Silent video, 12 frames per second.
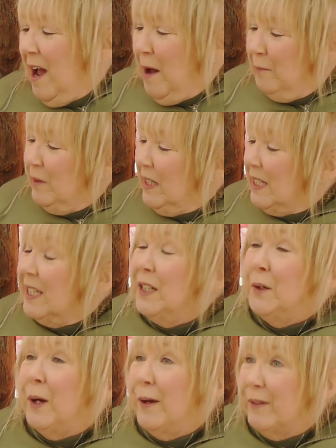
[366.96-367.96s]
obviously
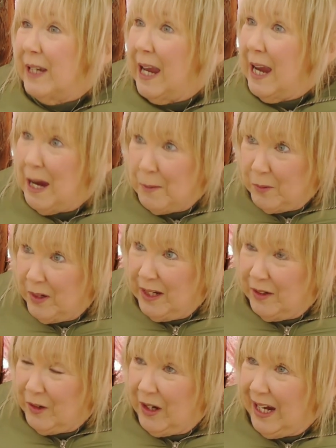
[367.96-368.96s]
you have a camera
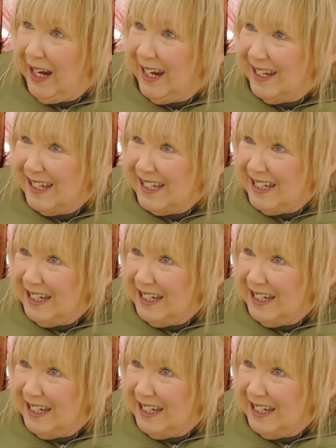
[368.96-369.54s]
in your hands